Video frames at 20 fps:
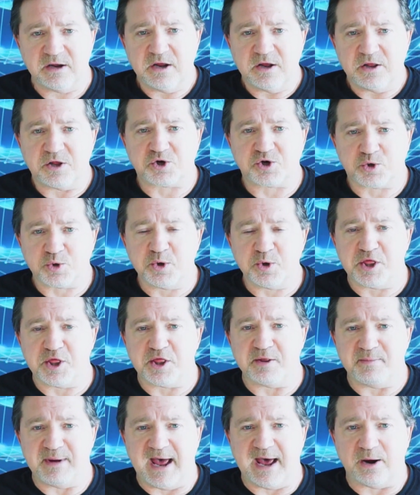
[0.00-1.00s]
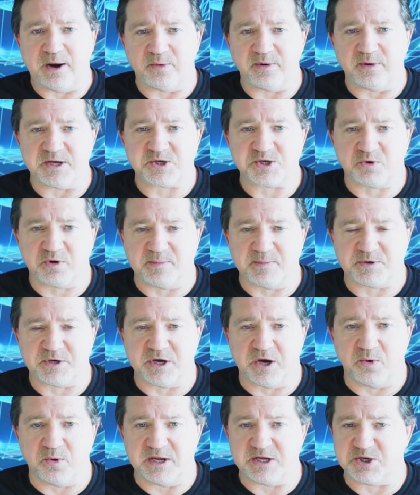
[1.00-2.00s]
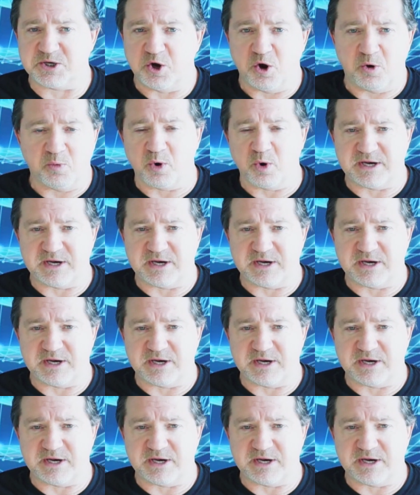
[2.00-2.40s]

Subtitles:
The truth of the matter is, crypto is no more